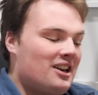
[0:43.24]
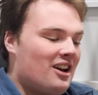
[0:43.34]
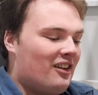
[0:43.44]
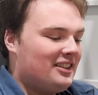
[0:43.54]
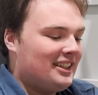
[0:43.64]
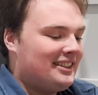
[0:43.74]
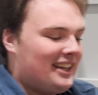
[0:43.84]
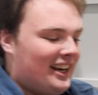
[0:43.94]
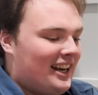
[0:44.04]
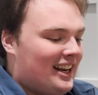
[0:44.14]
Obviously
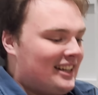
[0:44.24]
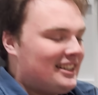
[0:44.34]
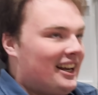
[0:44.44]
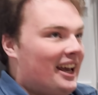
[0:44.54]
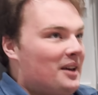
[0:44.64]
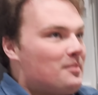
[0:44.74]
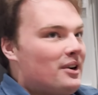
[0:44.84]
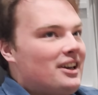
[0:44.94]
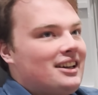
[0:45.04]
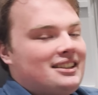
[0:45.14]
sitting in it today,
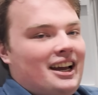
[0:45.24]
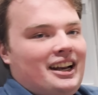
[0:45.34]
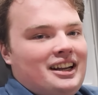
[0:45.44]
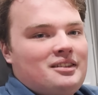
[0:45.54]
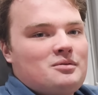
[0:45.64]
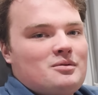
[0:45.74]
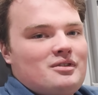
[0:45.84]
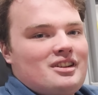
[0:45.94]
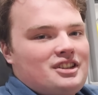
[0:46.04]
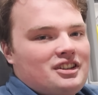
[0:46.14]
pretty exciting.
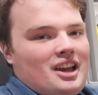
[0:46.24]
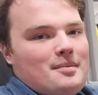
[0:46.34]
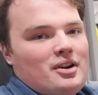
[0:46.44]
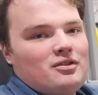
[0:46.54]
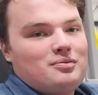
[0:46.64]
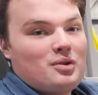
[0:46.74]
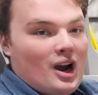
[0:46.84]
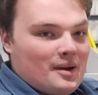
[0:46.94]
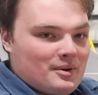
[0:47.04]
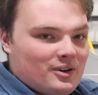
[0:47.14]
Just came out of
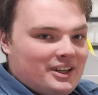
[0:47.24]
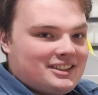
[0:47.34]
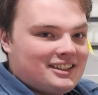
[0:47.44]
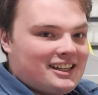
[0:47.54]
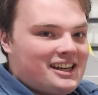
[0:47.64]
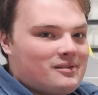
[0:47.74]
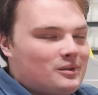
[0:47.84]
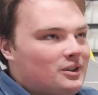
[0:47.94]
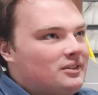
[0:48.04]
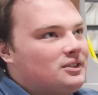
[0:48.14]
primer recently and
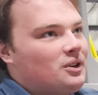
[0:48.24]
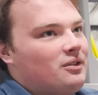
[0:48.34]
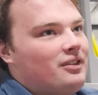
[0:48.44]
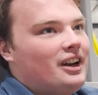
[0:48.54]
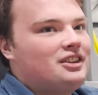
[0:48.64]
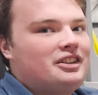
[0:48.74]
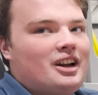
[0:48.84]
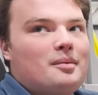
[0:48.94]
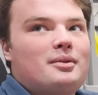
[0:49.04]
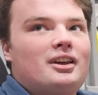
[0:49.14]
we're sort of finishing
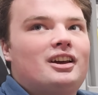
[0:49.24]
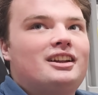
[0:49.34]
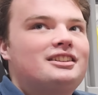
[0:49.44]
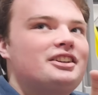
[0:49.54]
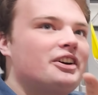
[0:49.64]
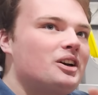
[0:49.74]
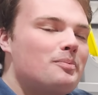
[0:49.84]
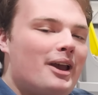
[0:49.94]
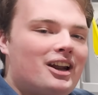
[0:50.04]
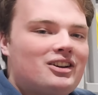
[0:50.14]
up the interior
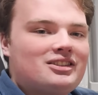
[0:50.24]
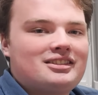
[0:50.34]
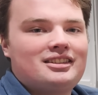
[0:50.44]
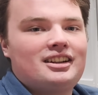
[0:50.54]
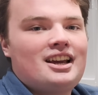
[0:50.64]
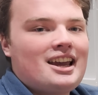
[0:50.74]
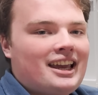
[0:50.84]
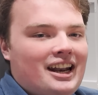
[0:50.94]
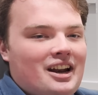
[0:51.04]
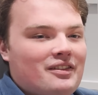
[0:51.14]
panels and
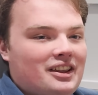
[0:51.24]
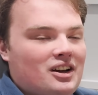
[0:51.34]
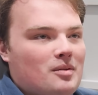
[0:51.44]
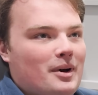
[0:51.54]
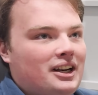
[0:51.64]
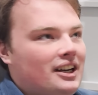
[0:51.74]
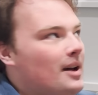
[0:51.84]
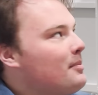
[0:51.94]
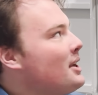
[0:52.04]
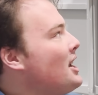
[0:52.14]
getting everything all buttoned up.
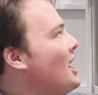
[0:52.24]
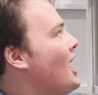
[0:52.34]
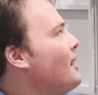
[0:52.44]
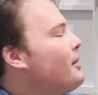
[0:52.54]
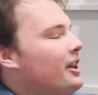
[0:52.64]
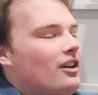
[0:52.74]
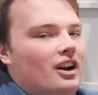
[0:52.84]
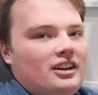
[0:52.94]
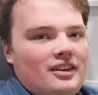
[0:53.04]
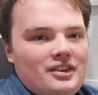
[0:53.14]
But I thought
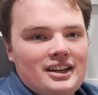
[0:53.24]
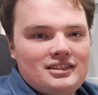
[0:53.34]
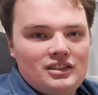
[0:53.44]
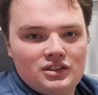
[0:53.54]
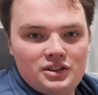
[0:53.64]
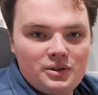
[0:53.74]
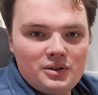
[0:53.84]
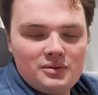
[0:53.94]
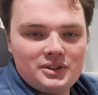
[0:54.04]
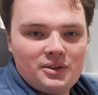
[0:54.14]
I'd give you guys a little tour
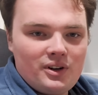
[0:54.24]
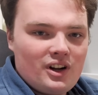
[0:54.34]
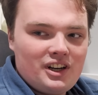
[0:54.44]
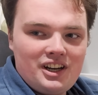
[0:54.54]
of what's going on in